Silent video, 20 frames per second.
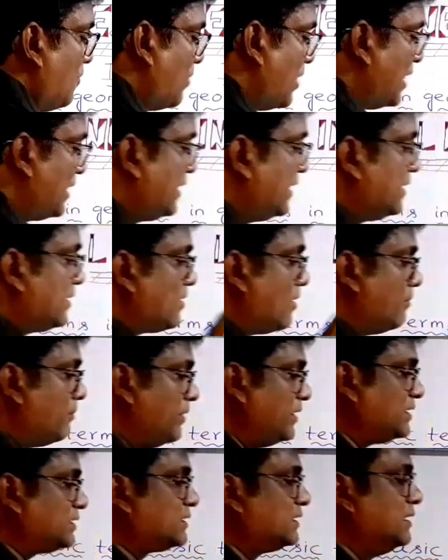What it
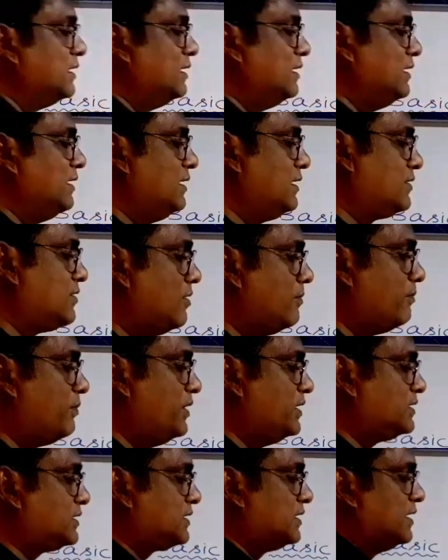completes? It
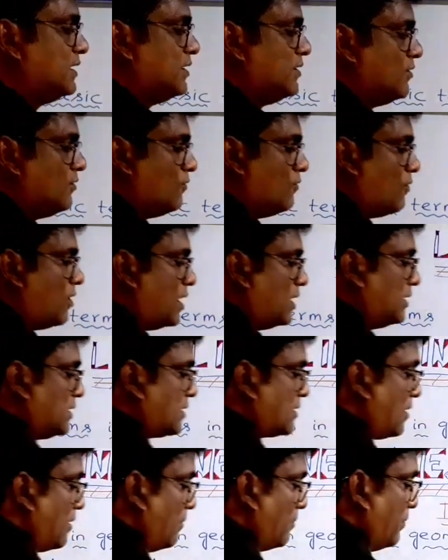completes
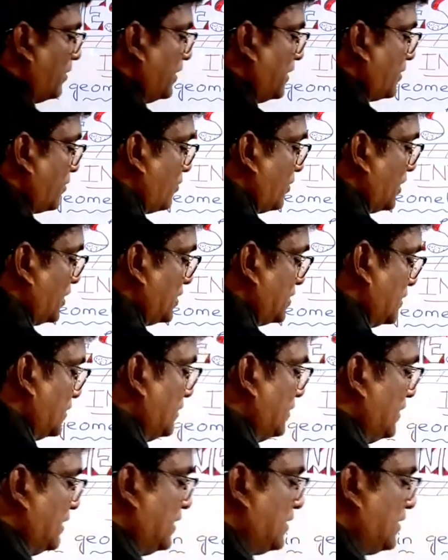one complete rotation.